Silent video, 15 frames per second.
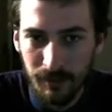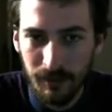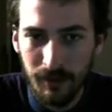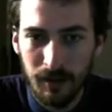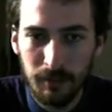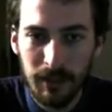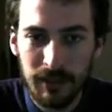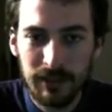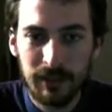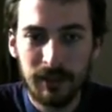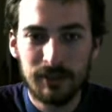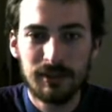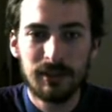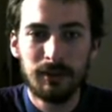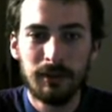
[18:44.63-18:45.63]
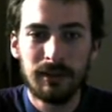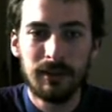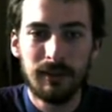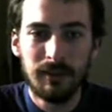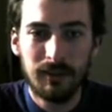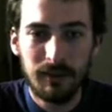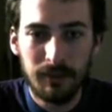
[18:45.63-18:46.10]
I'm actually unsure what
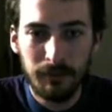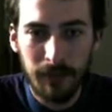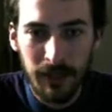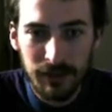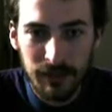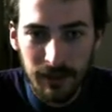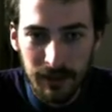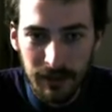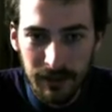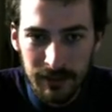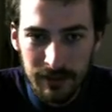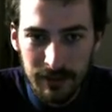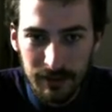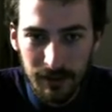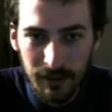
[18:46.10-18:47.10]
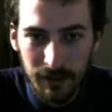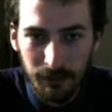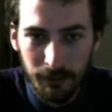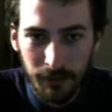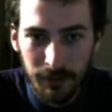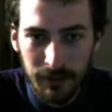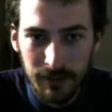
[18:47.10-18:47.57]
the metric is,
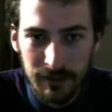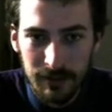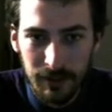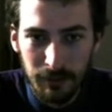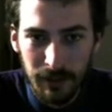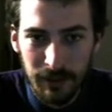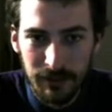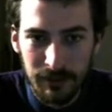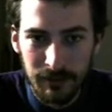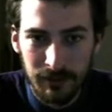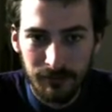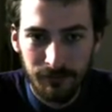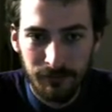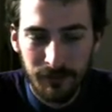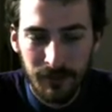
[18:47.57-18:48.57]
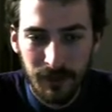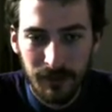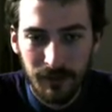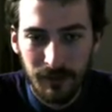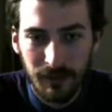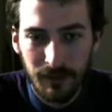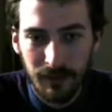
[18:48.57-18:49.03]
what this number actually,
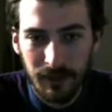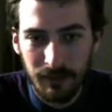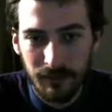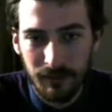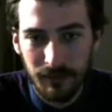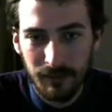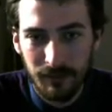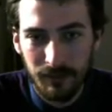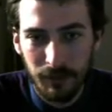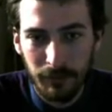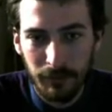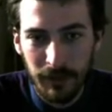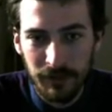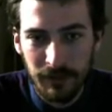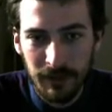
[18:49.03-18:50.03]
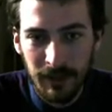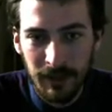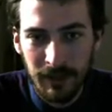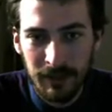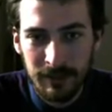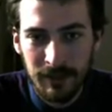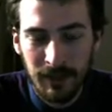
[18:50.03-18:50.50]
what metric that
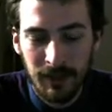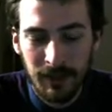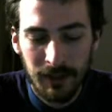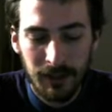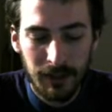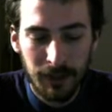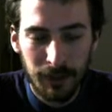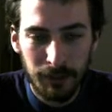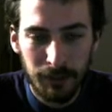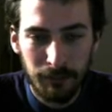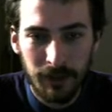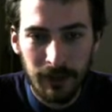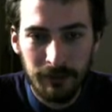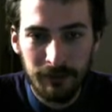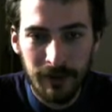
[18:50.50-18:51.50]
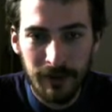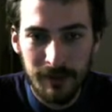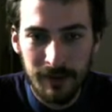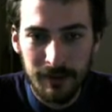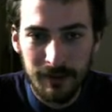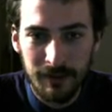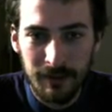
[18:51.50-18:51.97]
is, but I found
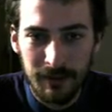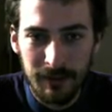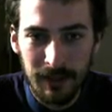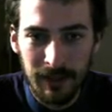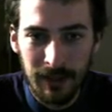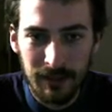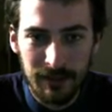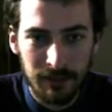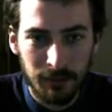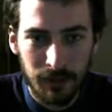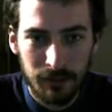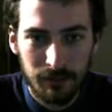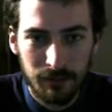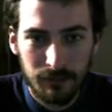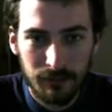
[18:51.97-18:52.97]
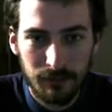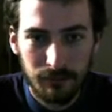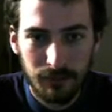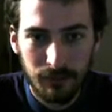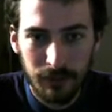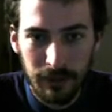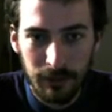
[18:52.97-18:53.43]
that the 10 actually works
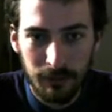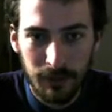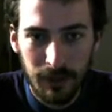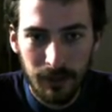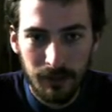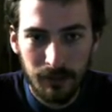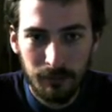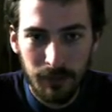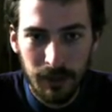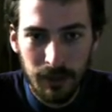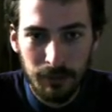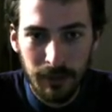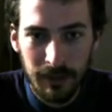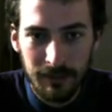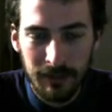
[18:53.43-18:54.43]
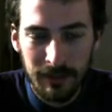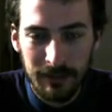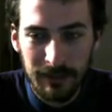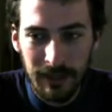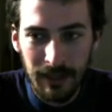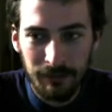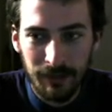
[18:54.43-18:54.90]
pretty well, but you might need
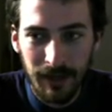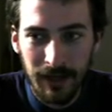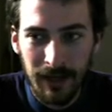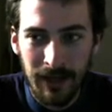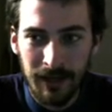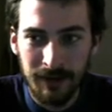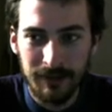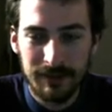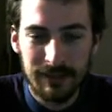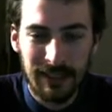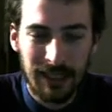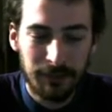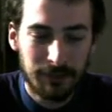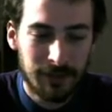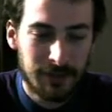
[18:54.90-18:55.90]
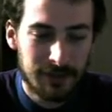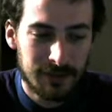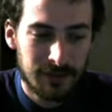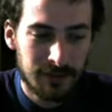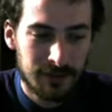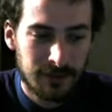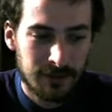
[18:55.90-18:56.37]
to have a higher snap
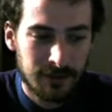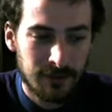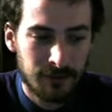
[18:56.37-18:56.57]
distance.